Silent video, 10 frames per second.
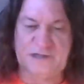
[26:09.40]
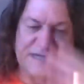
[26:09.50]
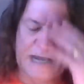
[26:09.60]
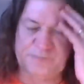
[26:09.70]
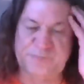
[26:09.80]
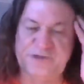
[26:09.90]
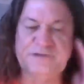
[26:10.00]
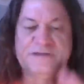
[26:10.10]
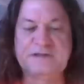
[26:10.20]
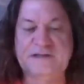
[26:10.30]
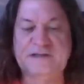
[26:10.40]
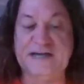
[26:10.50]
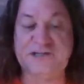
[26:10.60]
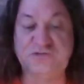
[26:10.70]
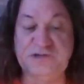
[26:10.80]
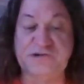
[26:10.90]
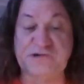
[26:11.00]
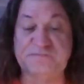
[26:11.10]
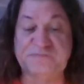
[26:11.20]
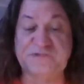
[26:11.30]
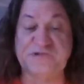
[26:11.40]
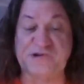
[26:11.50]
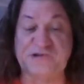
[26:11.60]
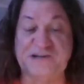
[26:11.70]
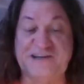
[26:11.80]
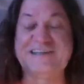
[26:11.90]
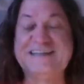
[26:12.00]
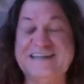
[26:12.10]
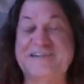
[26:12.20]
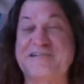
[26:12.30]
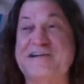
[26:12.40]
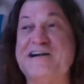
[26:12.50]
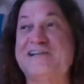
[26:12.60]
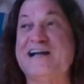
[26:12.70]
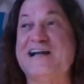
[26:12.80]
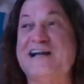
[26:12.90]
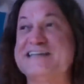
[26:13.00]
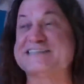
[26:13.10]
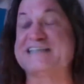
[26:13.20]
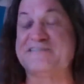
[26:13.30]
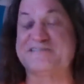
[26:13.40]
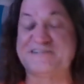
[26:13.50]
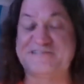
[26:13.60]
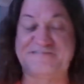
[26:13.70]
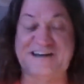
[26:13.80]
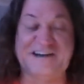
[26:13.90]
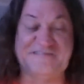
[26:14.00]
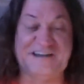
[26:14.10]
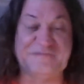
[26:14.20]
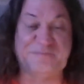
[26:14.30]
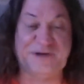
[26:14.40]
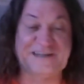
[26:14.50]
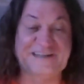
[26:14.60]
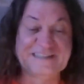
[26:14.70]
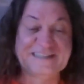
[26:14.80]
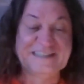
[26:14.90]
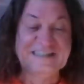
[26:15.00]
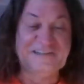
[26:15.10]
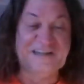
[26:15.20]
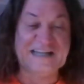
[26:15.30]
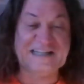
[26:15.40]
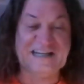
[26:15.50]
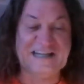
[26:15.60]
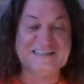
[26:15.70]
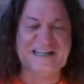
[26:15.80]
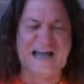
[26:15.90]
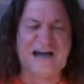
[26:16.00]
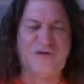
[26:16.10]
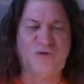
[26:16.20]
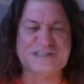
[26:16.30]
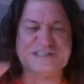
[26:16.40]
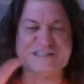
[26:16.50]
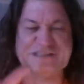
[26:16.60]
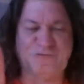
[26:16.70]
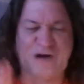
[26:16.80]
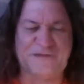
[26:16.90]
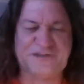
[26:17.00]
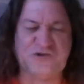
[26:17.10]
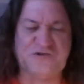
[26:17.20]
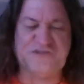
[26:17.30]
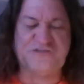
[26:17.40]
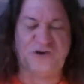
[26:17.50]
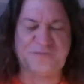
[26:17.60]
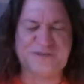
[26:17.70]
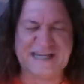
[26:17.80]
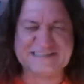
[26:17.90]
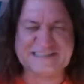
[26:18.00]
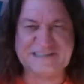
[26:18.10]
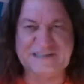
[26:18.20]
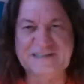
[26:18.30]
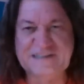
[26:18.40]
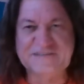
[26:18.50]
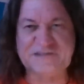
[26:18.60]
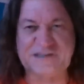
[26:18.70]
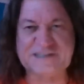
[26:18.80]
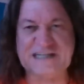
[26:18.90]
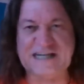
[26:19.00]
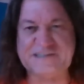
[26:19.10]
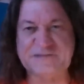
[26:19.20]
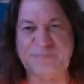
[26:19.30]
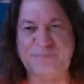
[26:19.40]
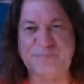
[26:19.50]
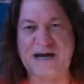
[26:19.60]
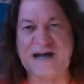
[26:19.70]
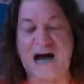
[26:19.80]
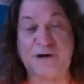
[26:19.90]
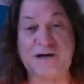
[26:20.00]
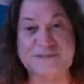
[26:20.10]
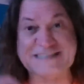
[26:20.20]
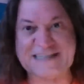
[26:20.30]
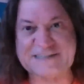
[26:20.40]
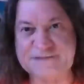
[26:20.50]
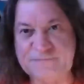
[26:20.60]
helped me actually realize something very, very big. Like there was one cuneiform text translated by Abraham Zacks.